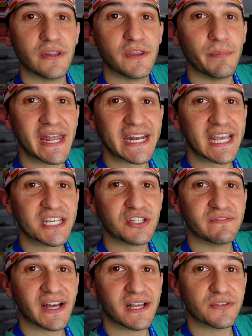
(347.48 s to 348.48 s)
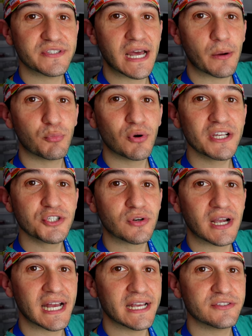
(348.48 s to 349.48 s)
The medication vial is now
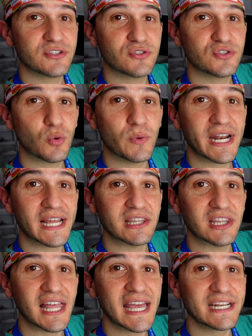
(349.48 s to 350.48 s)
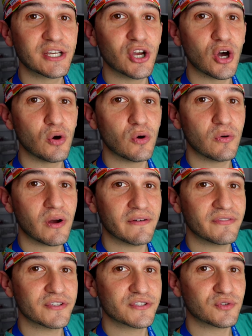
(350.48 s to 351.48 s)
pressurized, so when I let go
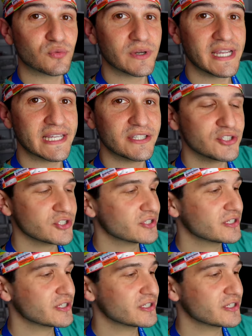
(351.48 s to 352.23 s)
of the syringe,